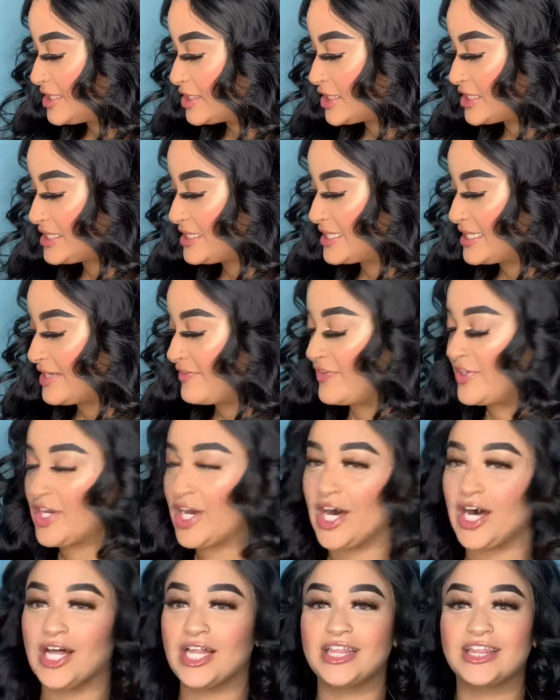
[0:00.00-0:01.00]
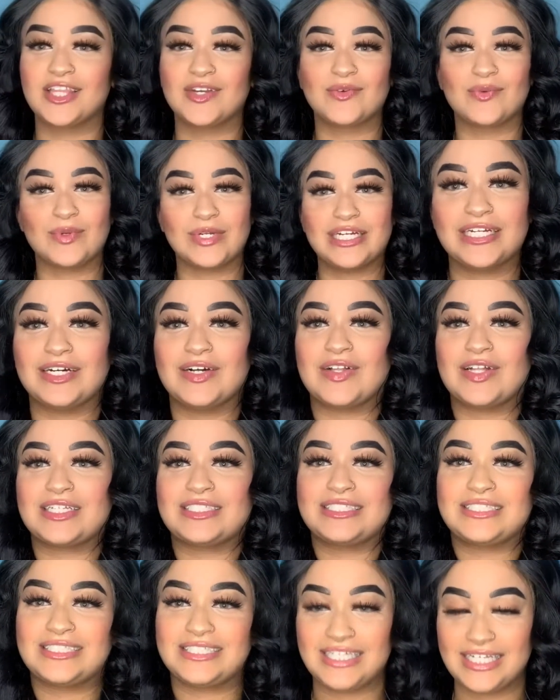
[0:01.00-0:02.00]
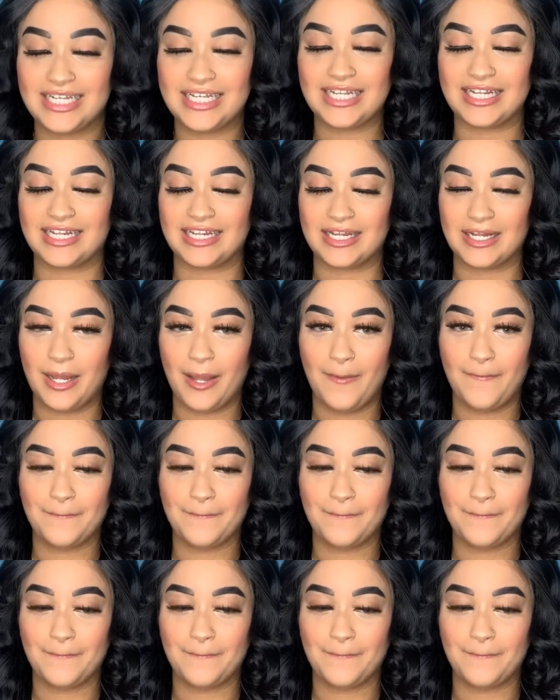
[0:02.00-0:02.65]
just to give y'all the real tea.